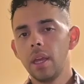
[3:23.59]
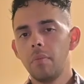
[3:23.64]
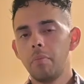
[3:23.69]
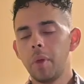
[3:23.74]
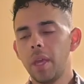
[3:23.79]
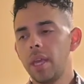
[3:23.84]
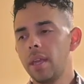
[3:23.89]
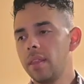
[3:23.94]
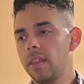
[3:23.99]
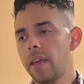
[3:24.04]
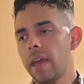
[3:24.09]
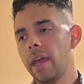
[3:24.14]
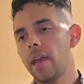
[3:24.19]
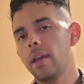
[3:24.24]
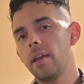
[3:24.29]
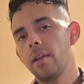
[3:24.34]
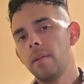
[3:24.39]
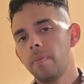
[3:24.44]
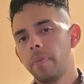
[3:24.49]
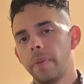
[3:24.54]
being
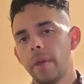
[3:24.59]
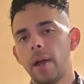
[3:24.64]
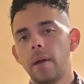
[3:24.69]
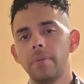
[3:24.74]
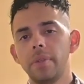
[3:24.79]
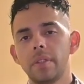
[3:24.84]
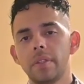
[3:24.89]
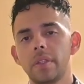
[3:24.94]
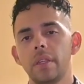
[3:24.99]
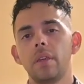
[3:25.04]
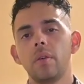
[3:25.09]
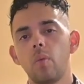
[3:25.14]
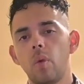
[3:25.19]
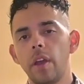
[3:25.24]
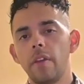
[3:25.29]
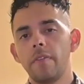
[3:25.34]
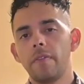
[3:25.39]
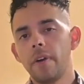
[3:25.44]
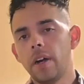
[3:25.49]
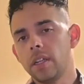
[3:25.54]
that obviously
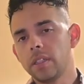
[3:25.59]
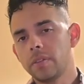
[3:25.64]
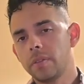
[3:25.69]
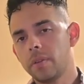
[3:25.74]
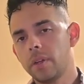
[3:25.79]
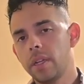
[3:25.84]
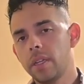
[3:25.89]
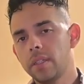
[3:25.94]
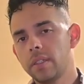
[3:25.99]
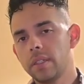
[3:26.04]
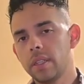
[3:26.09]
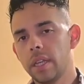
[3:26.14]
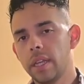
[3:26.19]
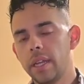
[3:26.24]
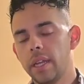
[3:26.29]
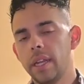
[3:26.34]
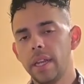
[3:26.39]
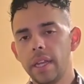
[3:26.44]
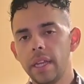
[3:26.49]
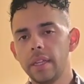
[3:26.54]
white phosphorus
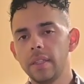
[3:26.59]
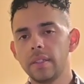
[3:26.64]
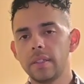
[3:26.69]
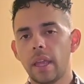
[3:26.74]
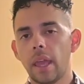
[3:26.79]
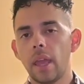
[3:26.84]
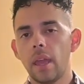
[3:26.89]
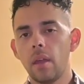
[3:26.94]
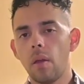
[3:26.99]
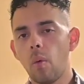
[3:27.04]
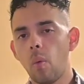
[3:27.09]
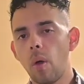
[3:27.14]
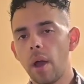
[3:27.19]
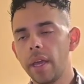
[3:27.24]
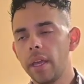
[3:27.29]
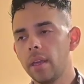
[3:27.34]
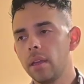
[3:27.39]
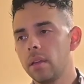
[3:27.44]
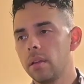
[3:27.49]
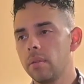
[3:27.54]
is a
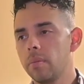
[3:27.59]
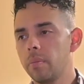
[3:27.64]
white